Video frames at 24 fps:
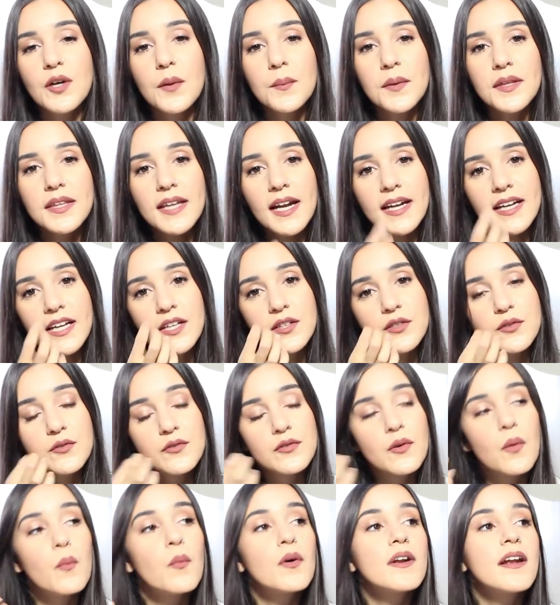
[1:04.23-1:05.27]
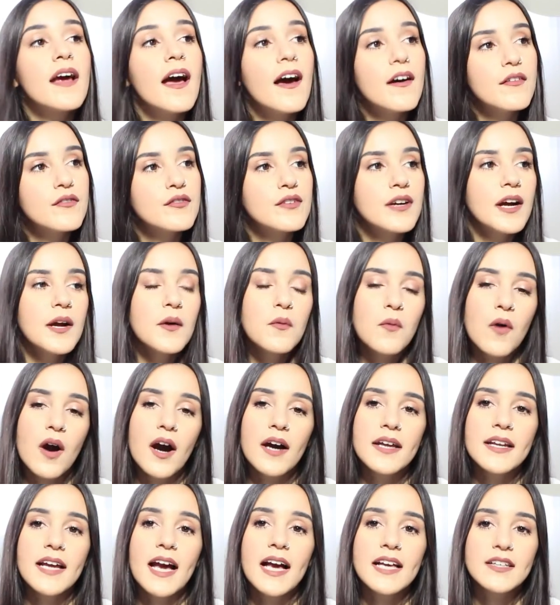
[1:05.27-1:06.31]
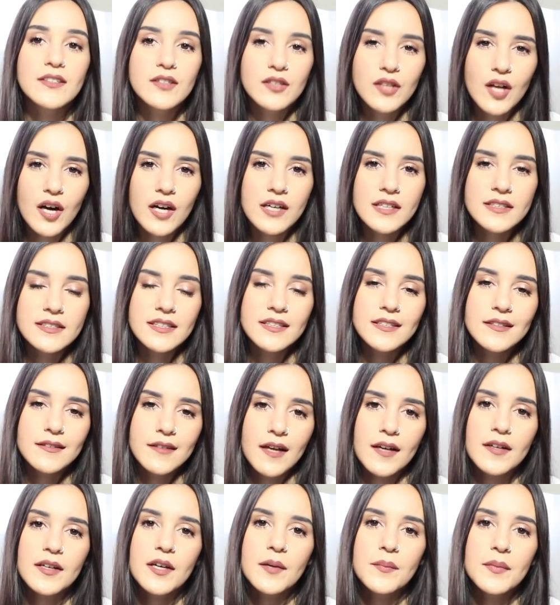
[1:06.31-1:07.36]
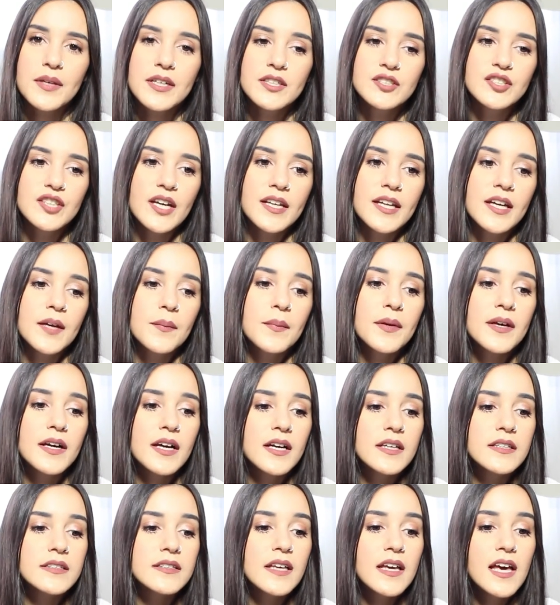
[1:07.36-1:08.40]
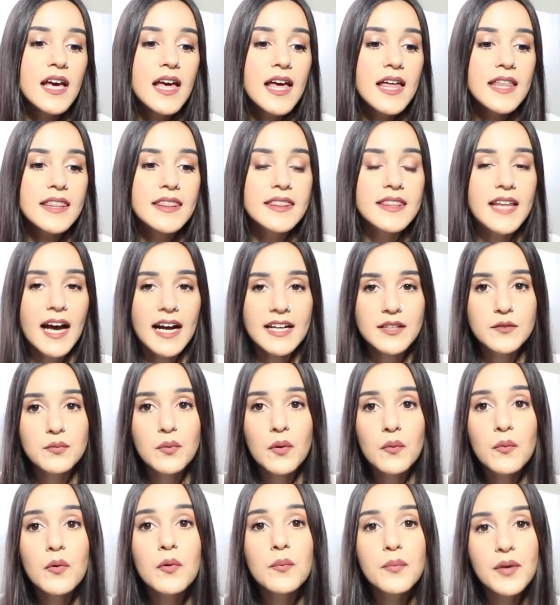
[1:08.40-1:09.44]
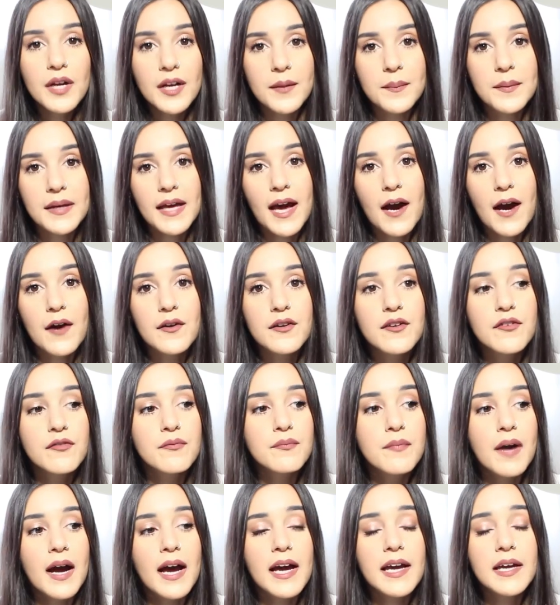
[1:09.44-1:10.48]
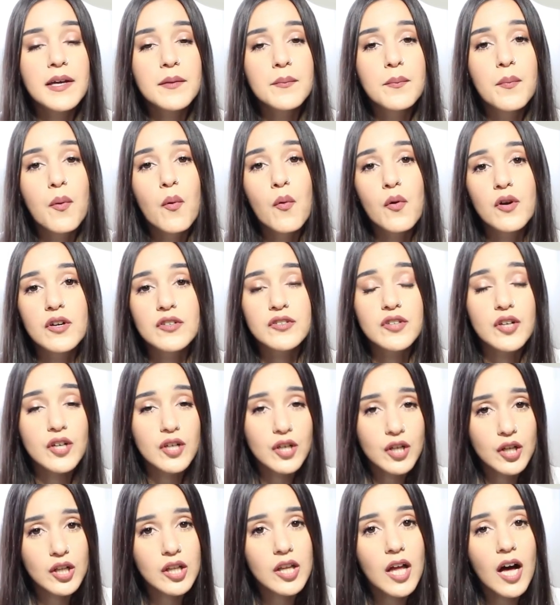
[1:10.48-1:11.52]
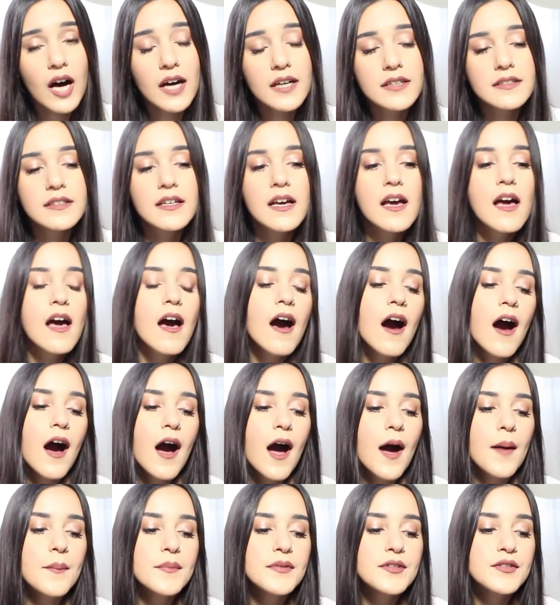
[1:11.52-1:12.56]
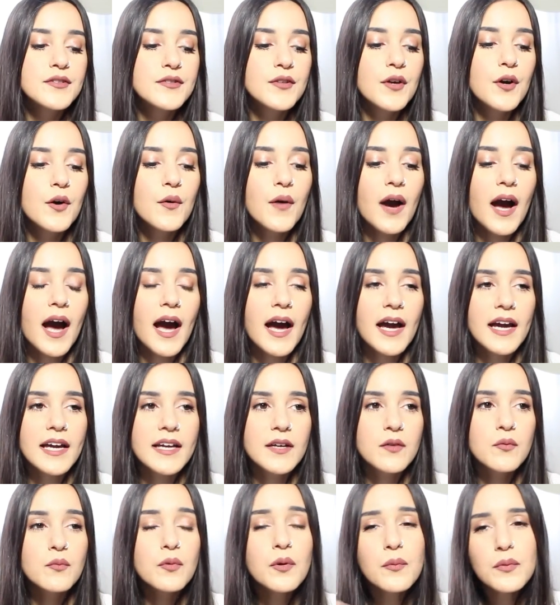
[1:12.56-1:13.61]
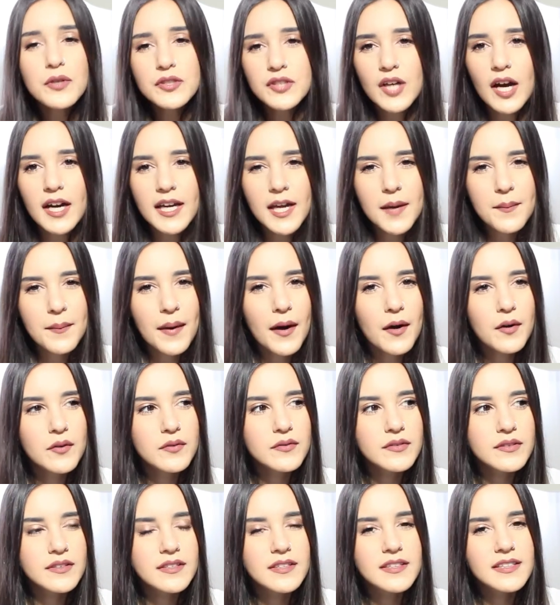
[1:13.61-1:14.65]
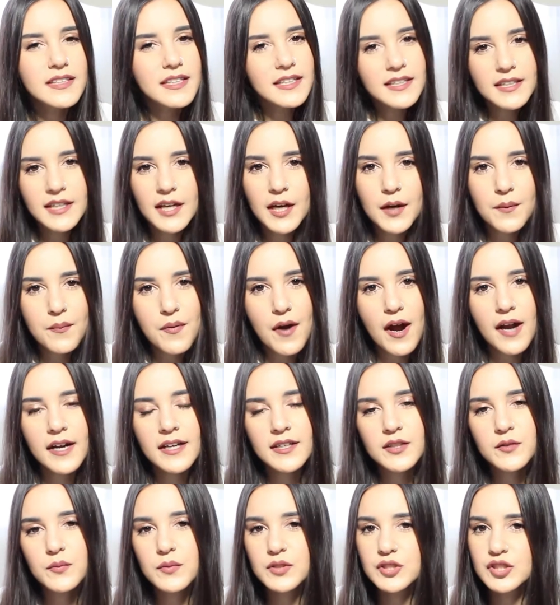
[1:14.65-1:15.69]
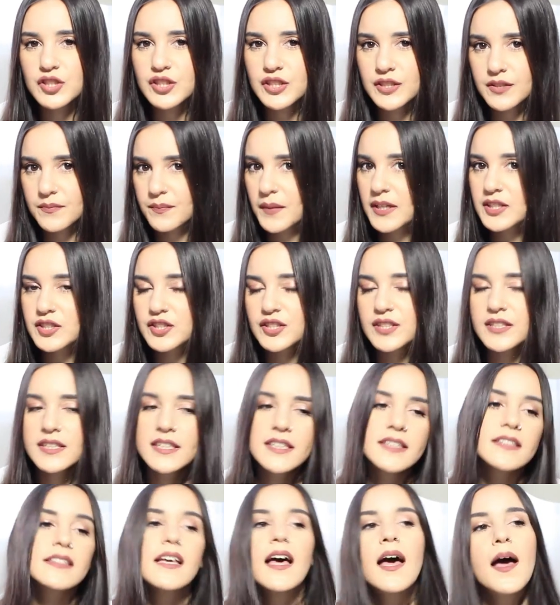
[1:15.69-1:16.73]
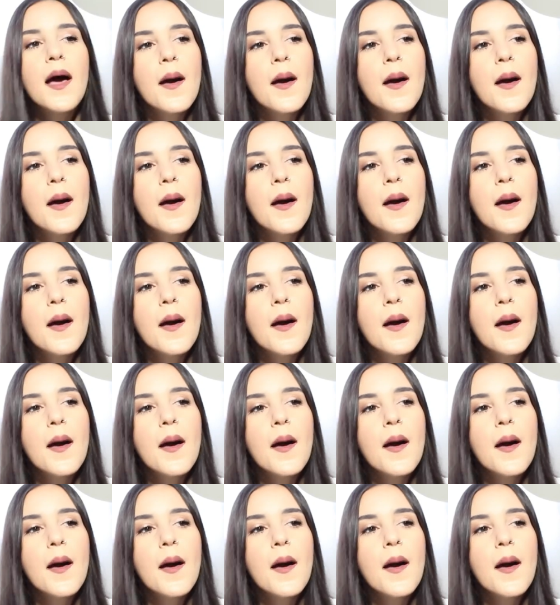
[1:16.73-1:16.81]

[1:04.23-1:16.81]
told me that I can use whatever I want as long as it's non-comedogenic because that's what will break me out if my pores are clogged. Um, so I, we were talking about skincare products when she mentioned this,